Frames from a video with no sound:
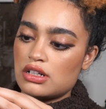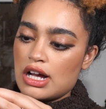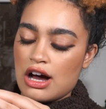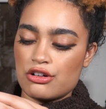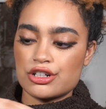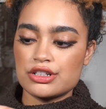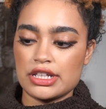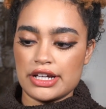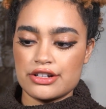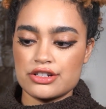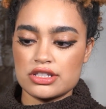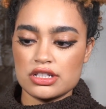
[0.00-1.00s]
outer
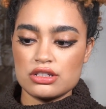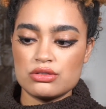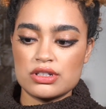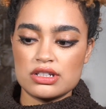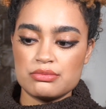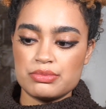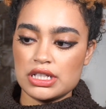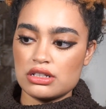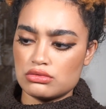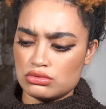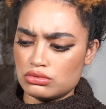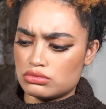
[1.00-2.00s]
layers that you can peel.
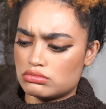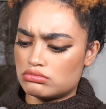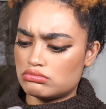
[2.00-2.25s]
Ooh.